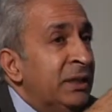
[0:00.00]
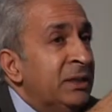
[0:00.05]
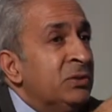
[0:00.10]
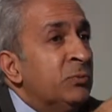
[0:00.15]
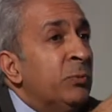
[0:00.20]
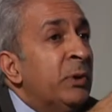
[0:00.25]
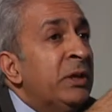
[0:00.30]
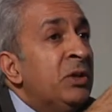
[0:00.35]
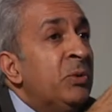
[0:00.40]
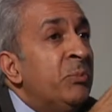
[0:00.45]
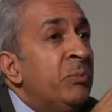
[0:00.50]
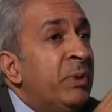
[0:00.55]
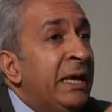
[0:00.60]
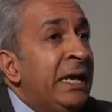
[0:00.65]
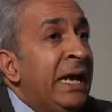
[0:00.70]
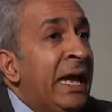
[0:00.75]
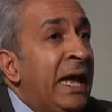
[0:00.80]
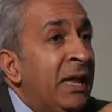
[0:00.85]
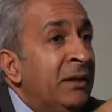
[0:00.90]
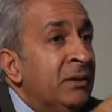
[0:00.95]
is when you
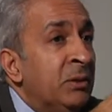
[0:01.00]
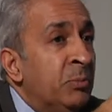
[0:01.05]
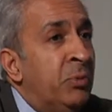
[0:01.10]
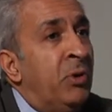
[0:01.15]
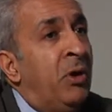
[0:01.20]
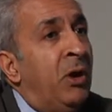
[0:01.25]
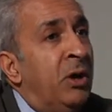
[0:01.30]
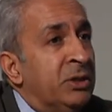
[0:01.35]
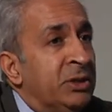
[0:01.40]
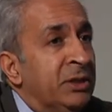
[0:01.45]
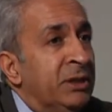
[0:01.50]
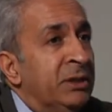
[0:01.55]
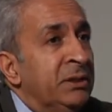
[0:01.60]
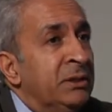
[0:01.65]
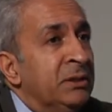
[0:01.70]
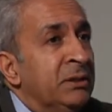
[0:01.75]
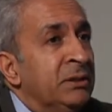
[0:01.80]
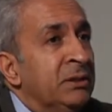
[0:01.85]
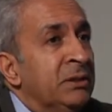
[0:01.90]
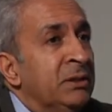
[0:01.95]
began the project,
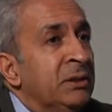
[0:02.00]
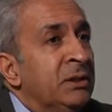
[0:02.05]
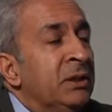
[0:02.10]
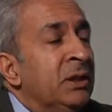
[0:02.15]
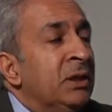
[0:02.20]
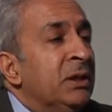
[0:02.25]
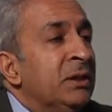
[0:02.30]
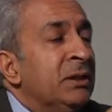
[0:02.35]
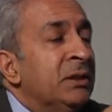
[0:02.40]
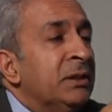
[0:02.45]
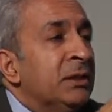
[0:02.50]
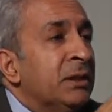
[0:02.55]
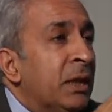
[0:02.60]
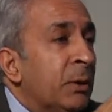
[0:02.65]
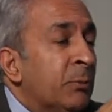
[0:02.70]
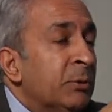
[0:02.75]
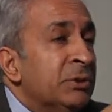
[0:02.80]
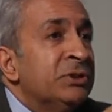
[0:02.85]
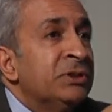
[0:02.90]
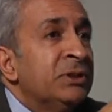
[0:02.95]
there
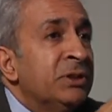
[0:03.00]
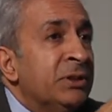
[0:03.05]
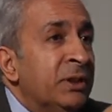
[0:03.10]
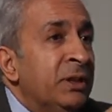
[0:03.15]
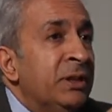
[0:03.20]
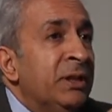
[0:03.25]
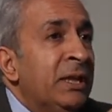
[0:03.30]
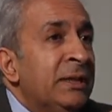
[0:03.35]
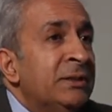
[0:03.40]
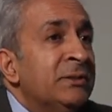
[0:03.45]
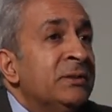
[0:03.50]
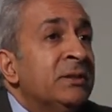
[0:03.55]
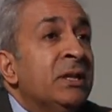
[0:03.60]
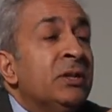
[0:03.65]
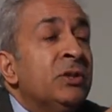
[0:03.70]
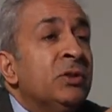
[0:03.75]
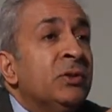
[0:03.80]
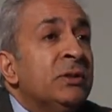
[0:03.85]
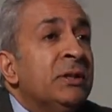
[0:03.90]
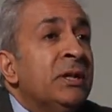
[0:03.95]
were certain things
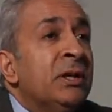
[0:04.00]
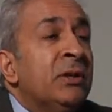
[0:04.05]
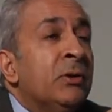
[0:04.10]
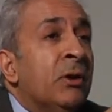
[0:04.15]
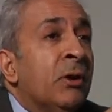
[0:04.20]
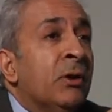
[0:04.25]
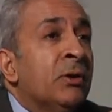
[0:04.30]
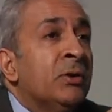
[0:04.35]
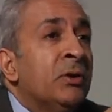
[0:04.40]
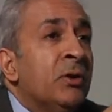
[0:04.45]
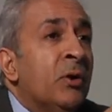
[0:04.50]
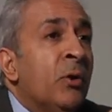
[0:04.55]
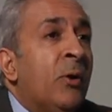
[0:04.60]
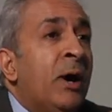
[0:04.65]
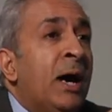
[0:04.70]
that you did not know